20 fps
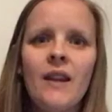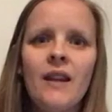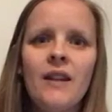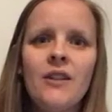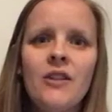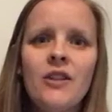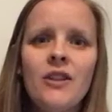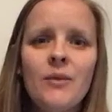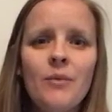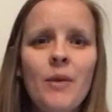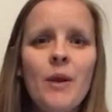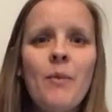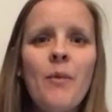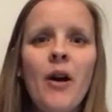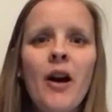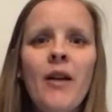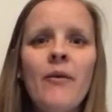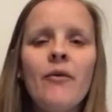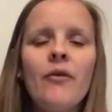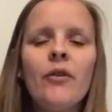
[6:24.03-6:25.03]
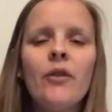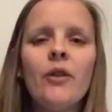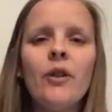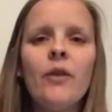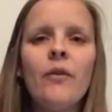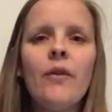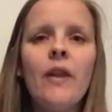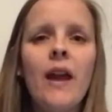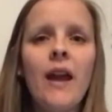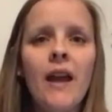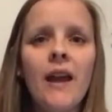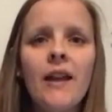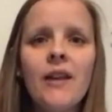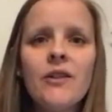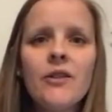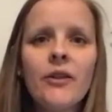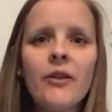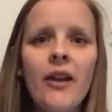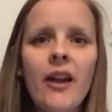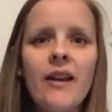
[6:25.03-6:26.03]
Just be mindful of the
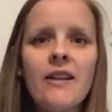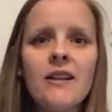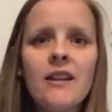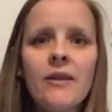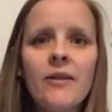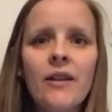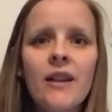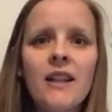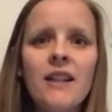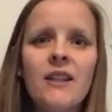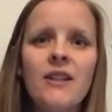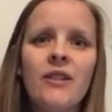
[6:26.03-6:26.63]
hands-on activities,